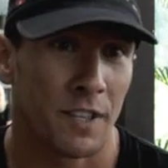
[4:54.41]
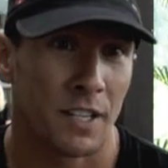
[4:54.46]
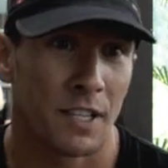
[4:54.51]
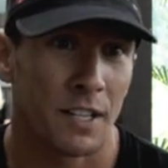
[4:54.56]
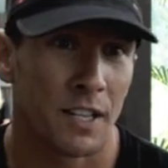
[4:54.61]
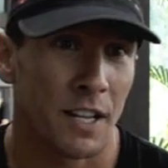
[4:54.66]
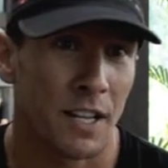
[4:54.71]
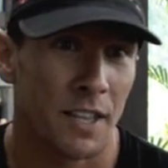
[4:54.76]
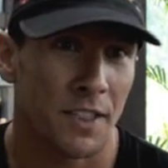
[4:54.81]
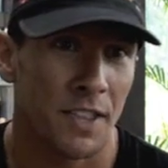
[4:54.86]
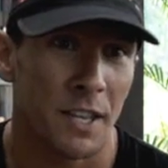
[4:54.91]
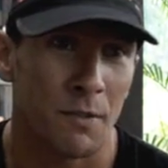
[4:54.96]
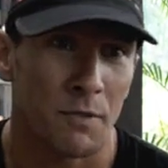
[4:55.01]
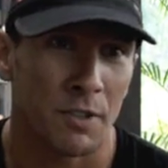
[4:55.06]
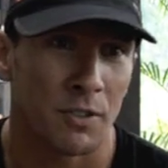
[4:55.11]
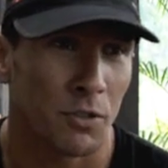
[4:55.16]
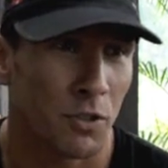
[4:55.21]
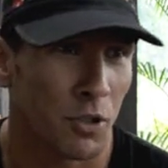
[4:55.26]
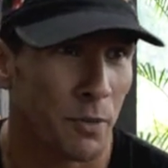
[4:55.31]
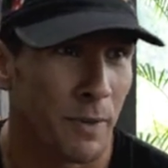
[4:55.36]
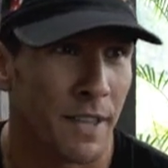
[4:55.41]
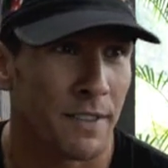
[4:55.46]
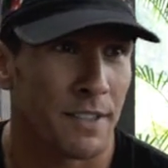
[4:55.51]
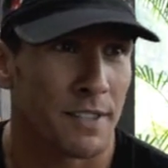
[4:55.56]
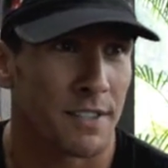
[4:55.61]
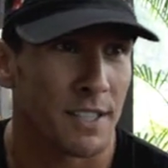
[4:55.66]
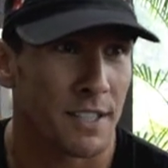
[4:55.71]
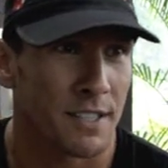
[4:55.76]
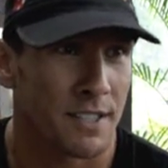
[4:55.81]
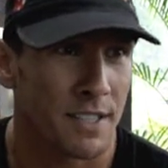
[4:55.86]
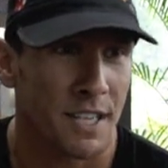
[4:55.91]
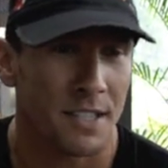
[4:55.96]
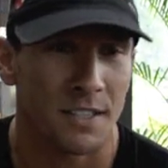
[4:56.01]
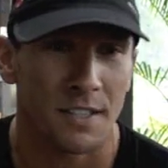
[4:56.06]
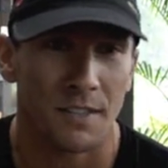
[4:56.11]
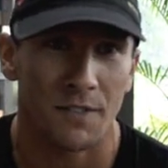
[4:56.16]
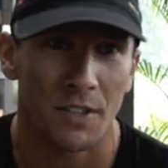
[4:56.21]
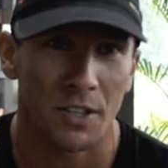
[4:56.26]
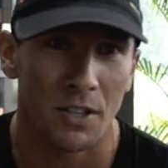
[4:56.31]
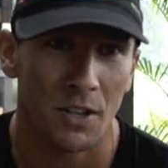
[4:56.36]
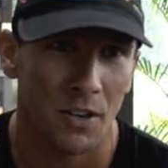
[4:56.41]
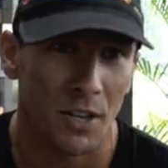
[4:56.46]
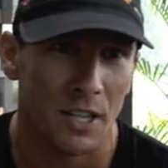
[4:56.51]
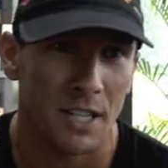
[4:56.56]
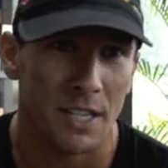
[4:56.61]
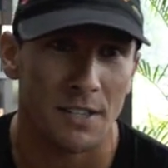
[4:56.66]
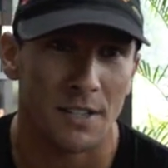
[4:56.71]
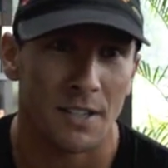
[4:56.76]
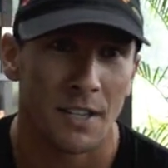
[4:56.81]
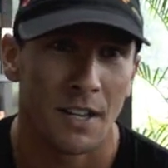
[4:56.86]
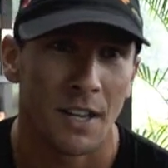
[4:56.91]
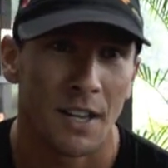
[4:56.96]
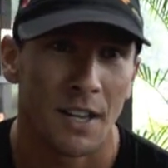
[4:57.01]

And I think we talk about the success of the 90s